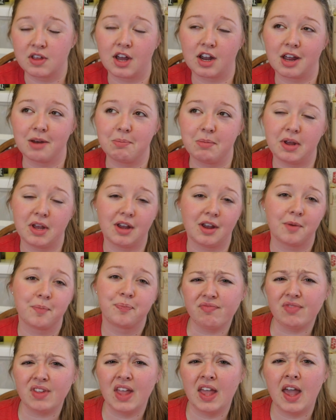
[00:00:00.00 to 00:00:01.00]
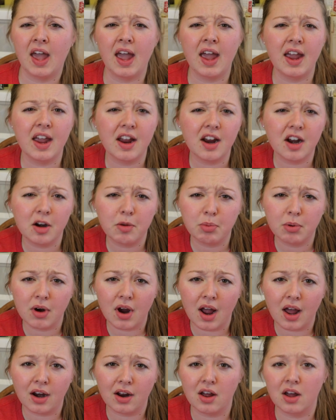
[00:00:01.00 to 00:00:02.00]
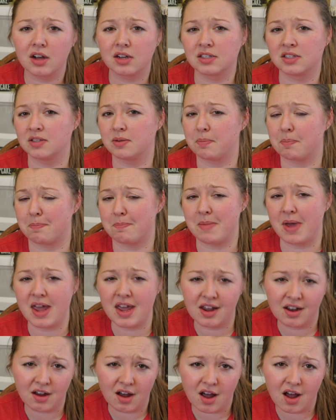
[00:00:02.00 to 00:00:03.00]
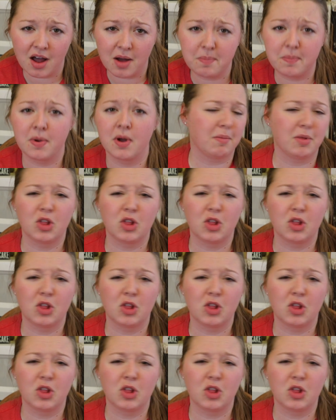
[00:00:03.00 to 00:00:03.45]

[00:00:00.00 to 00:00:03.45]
That can be hair products, makeup,